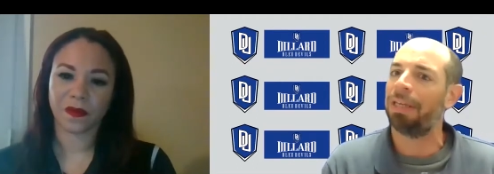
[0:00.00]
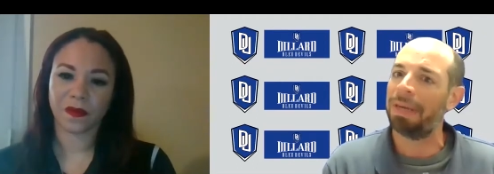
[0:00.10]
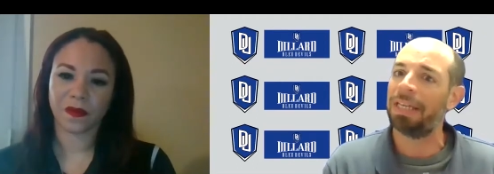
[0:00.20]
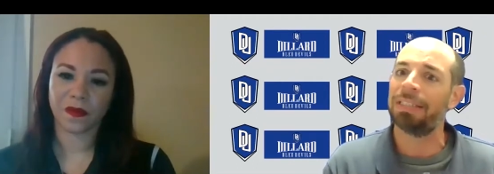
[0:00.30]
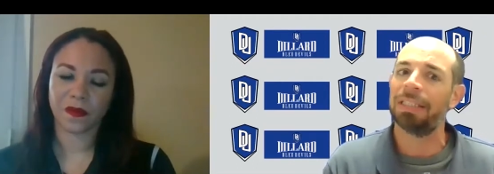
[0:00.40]

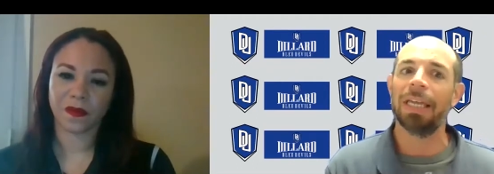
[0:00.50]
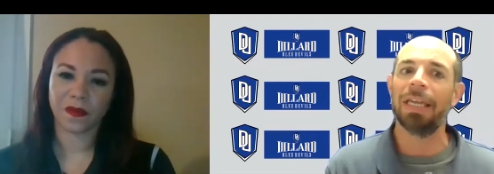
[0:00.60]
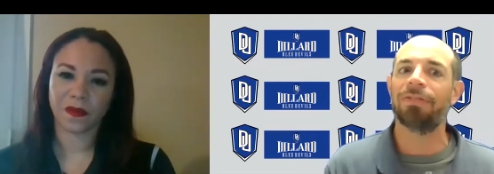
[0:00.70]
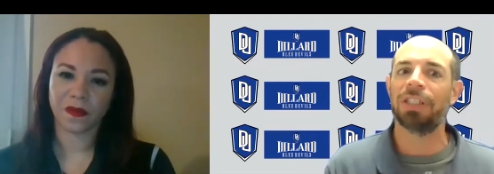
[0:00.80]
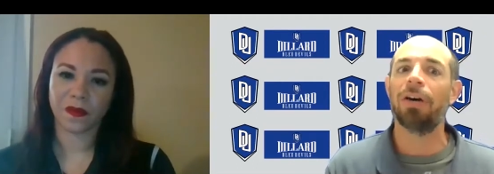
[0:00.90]

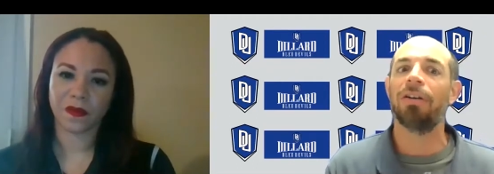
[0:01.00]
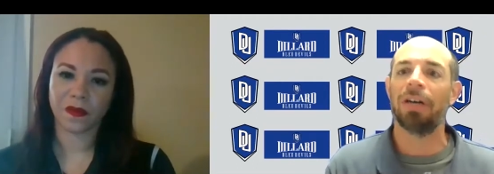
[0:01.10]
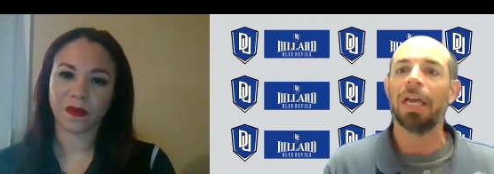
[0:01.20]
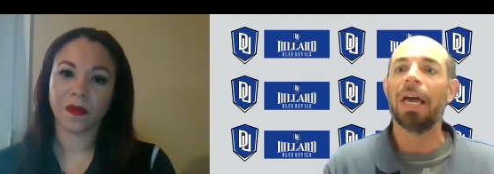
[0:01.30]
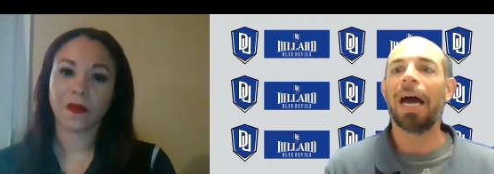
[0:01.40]
Speaker 1: teammates? If
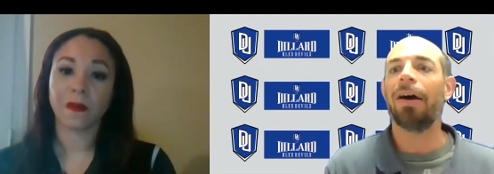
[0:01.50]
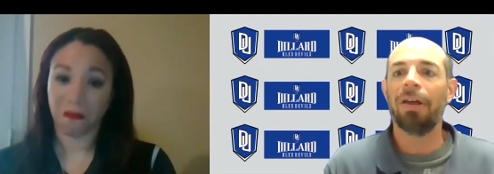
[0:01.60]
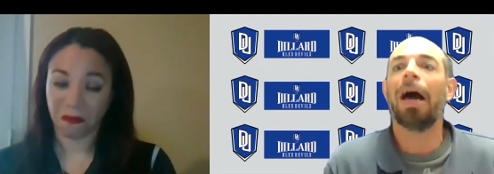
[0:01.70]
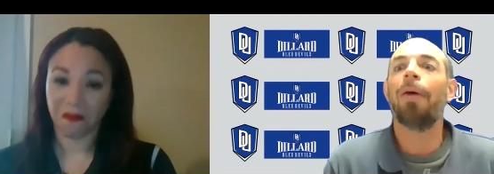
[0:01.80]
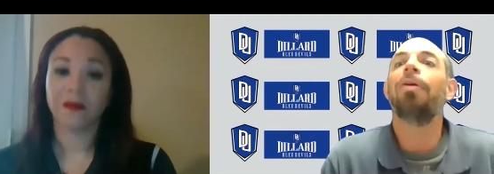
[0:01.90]
so, like,
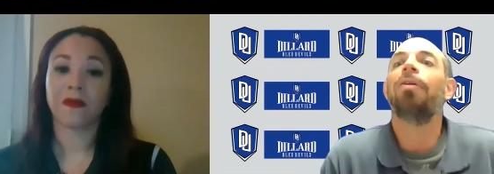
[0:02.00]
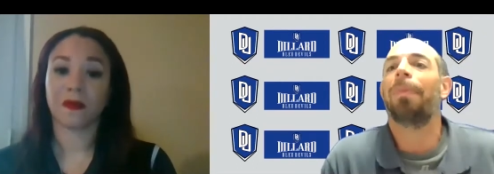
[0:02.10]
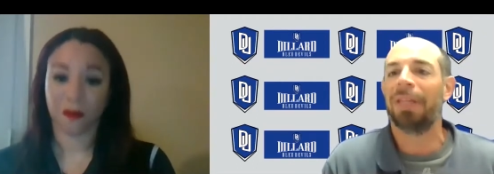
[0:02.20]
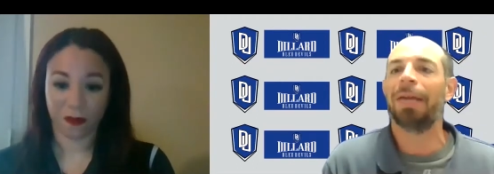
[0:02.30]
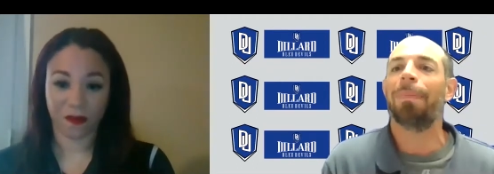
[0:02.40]
how,
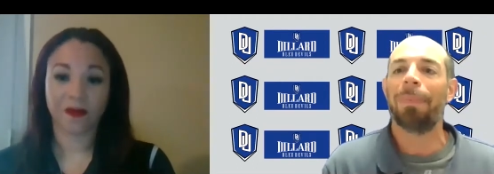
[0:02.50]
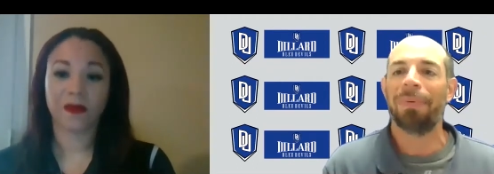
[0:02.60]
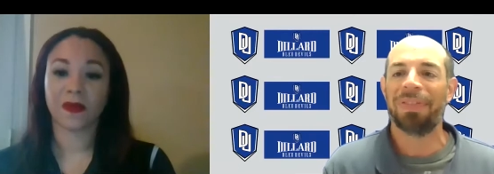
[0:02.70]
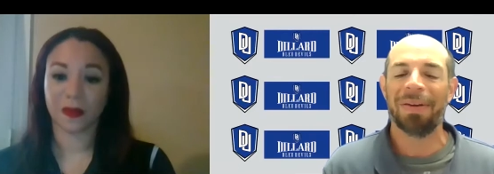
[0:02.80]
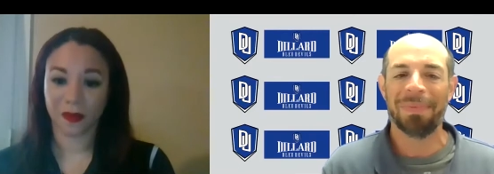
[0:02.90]
how are you able to
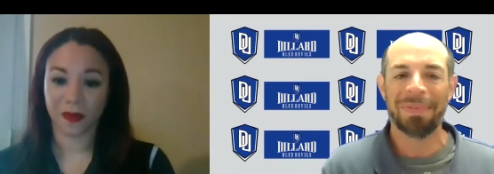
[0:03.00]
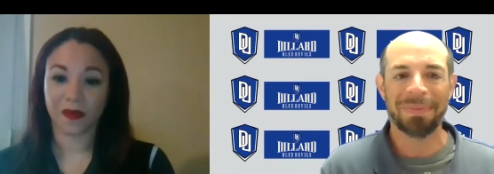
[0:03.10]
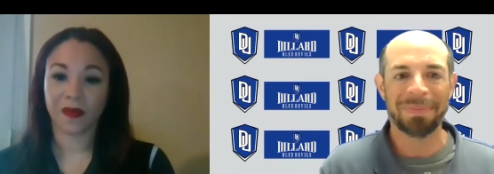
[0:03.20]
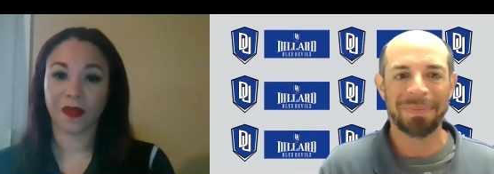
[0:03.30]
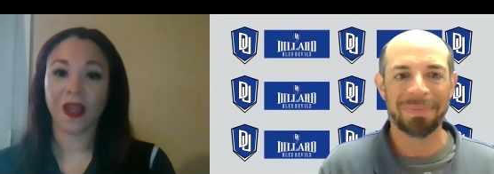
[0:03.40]
keep up with
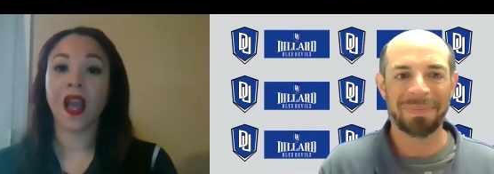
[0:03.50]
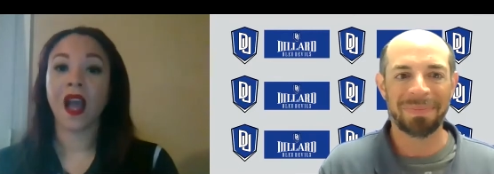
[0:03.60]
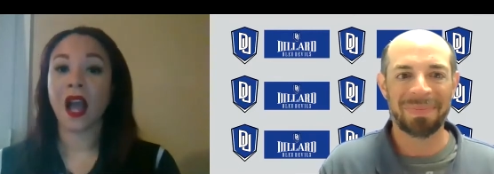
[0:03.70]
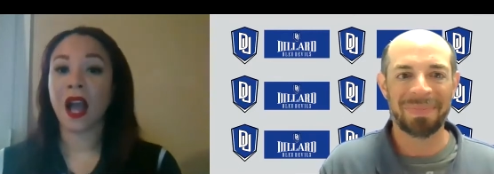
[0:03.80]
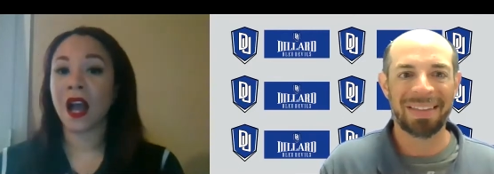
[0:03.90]

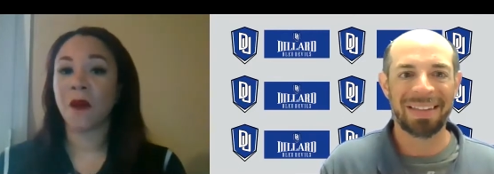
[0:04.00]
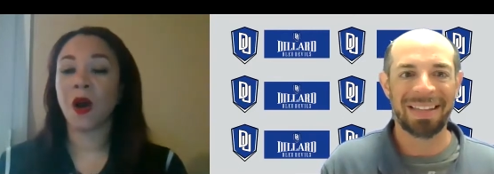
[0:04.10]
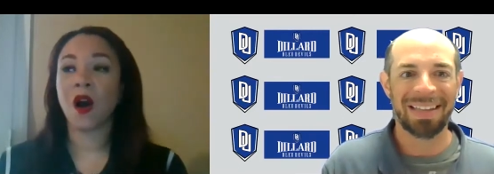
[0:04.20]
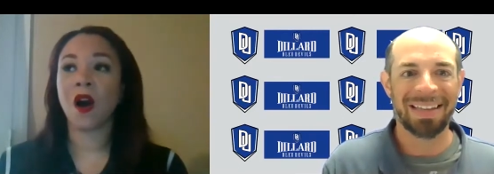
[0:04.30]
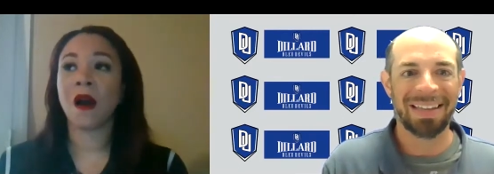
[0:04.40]
Speaker 2: them?
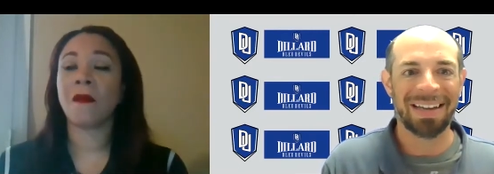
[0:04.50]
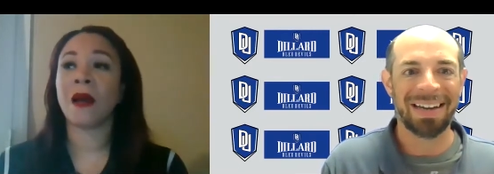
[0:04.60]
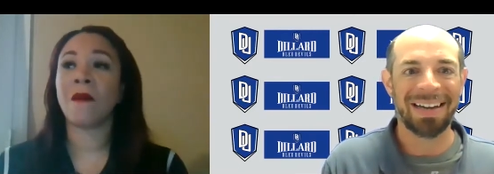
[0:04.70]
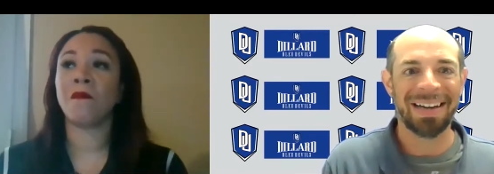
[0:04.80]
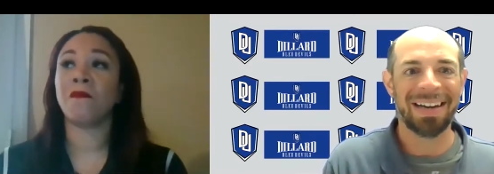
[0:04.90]
Um, uh,
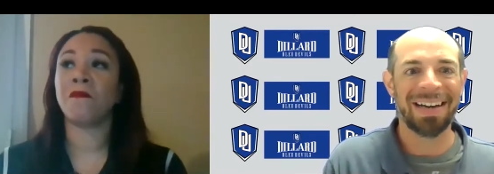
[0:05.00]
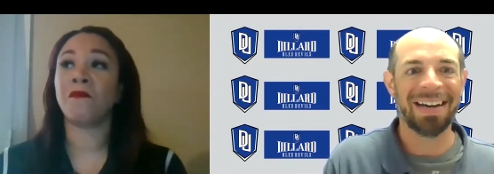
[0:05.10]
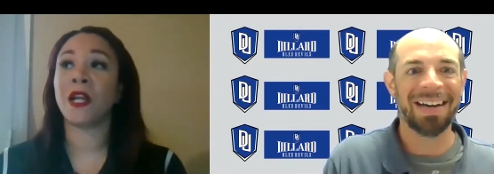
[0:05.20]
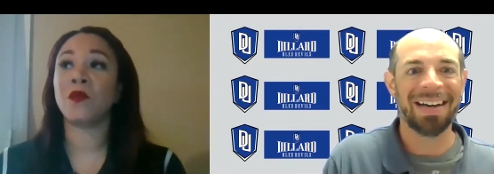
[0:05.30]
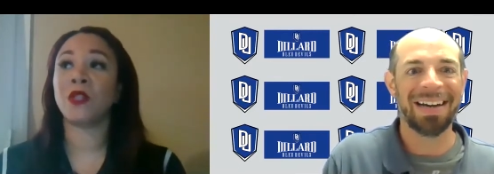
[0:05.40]
I'm
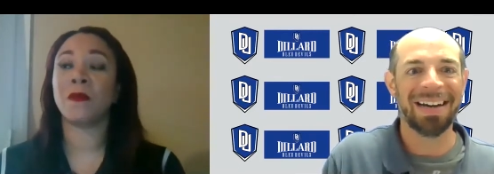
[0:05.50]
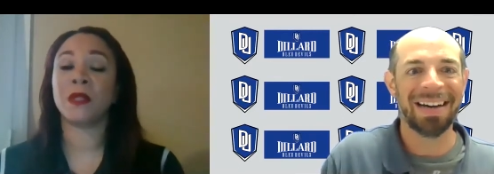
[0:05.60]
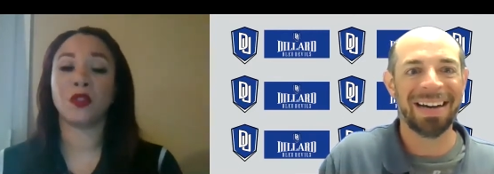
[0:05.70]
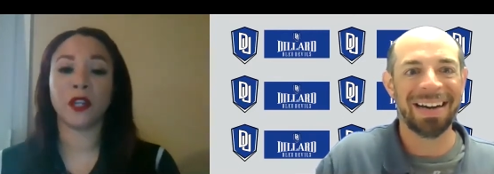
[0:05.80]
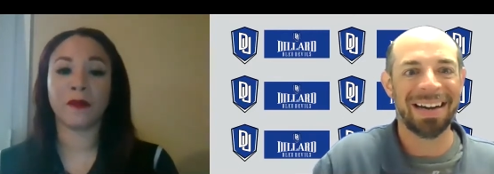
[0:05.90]
friends with the
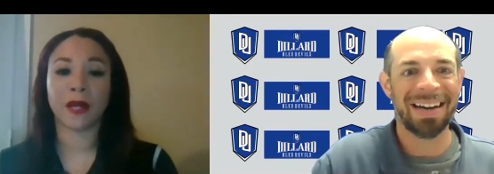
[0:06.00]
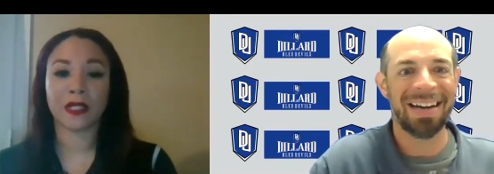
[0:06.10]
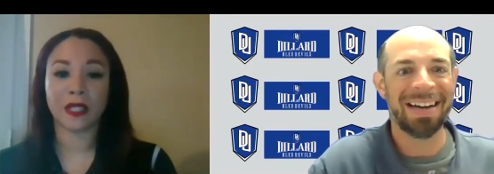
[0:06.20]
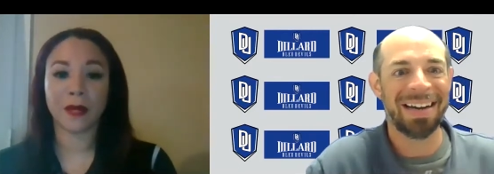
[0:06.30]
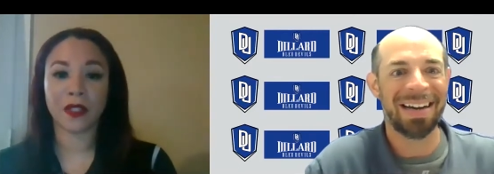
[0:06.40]
majority of
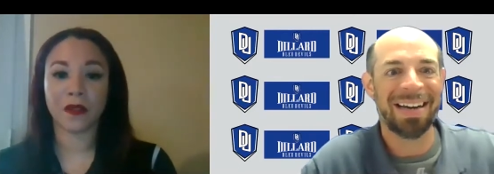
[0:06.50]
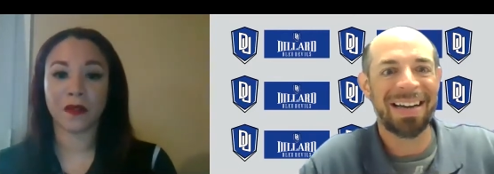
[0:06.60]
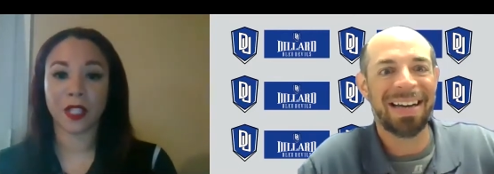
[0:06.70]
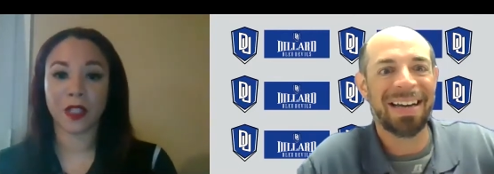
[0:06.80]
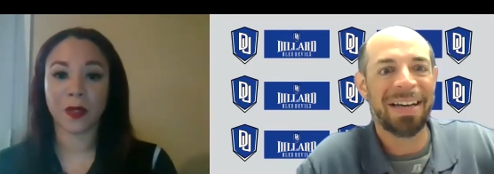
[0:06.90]
my teammates
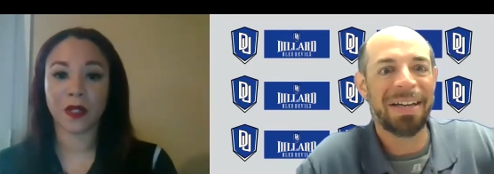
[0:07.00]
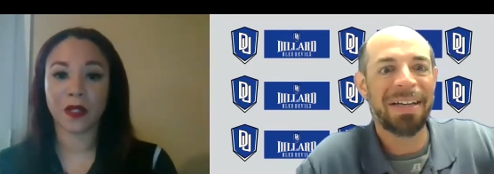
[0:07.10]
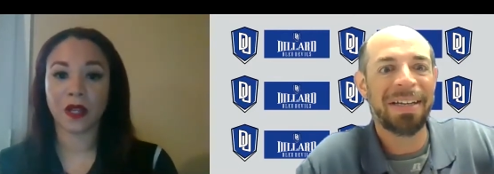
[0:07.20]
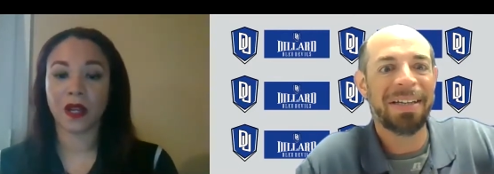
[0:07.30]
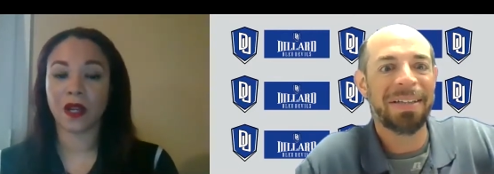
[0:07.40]
on
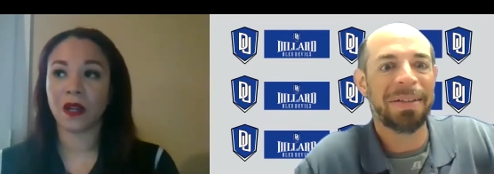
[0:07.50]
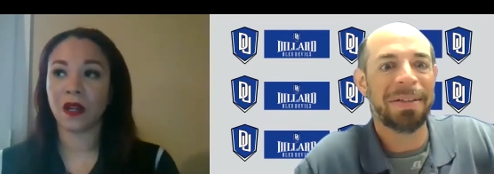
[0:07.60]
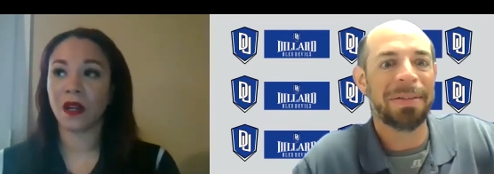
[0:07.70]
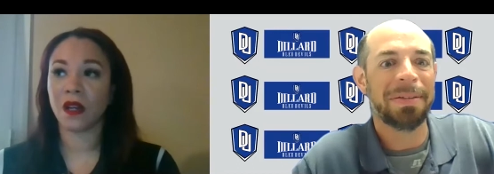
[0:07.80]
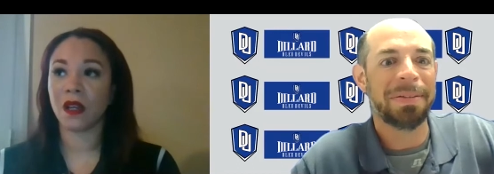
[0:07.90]
Facebook.
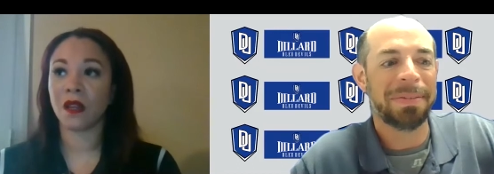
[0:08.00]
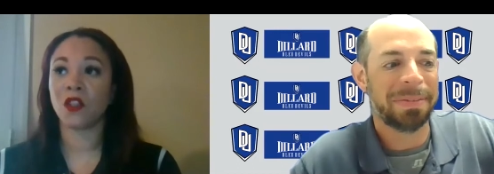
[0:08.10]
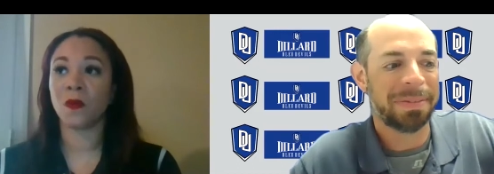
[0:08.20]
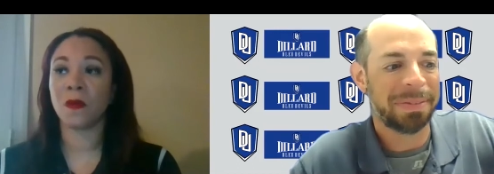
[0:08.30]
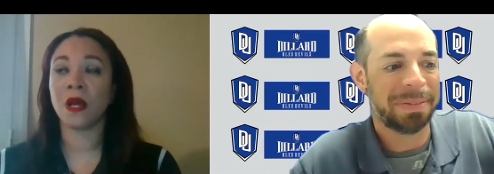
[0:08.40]
Uh,
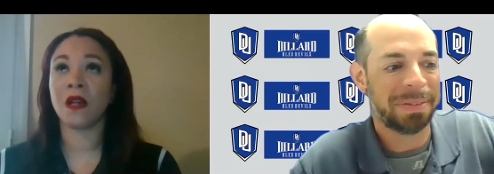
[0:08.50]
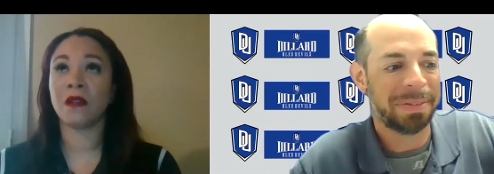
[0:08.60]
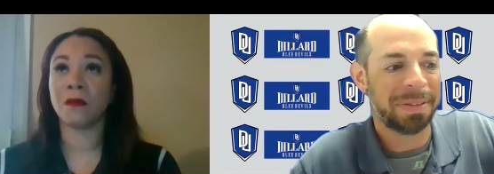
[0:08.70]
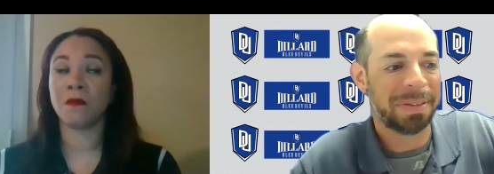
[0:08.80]
uh,